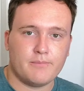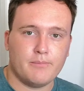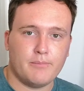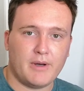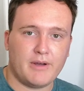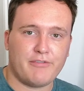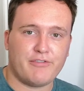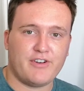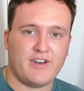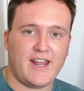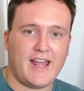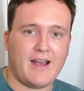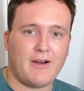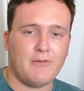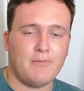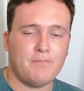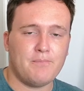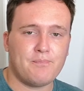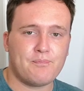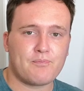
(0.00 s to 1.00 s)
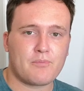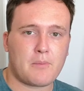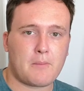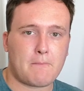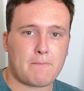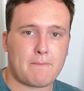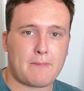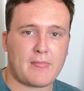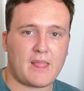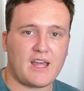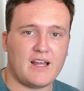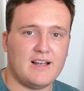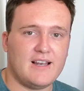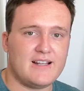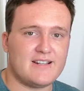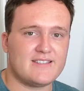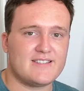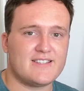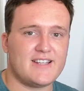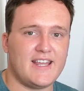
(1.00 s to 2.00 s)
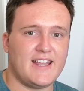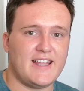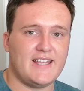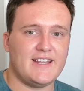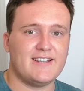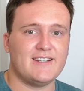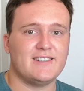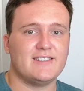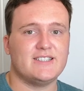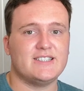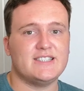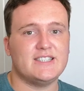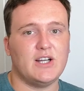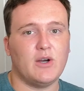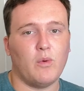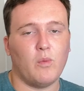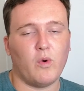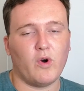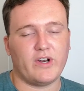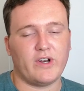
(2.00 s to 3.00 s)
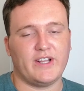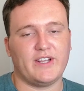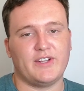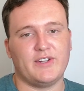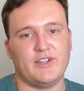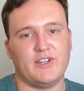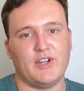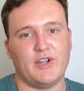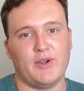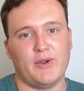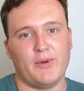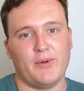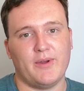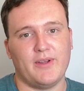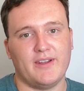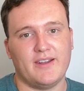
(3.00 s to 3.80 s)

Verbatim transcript: But for now, let's see what it can do.